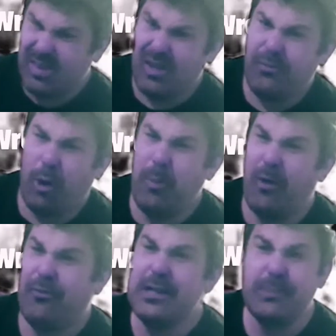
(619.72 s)
follow me
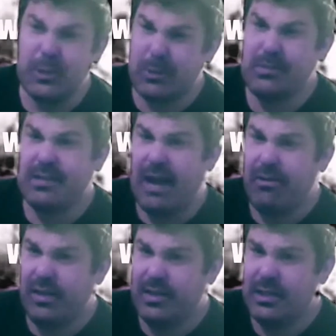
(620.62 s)
on Facebook, Joseph
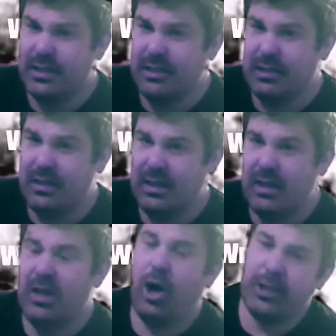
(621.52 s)
Zahra.
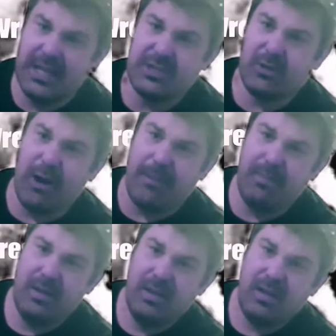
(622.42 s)
On Instagram,
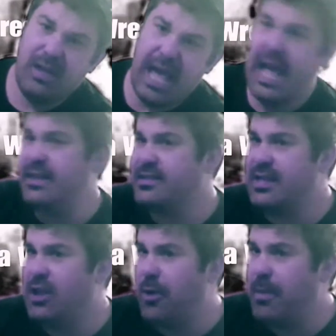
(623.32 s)

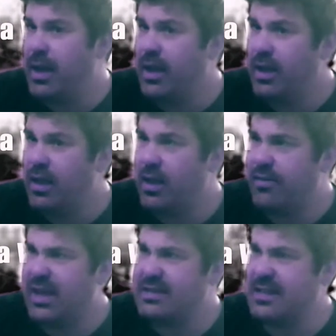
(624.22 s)
NC Nightmare. I
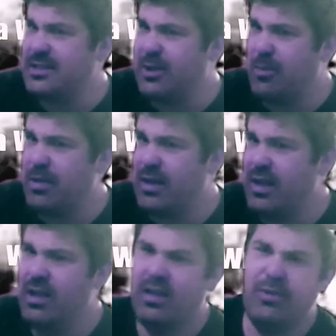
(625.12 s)
think it's NC Nightmare, isn't it?
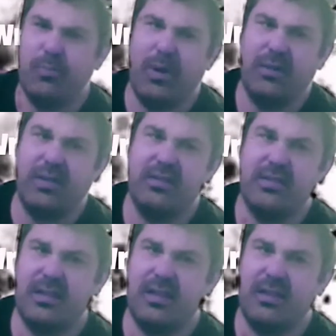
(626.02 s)
Newport
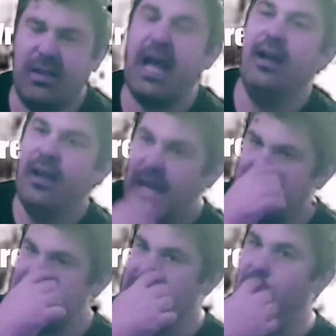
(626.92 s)
City, yeah,
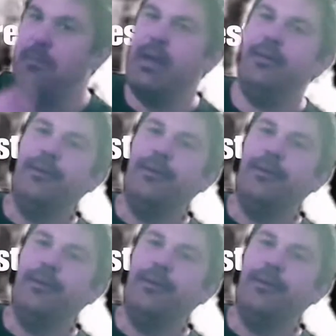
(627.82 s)
NC Nightmare.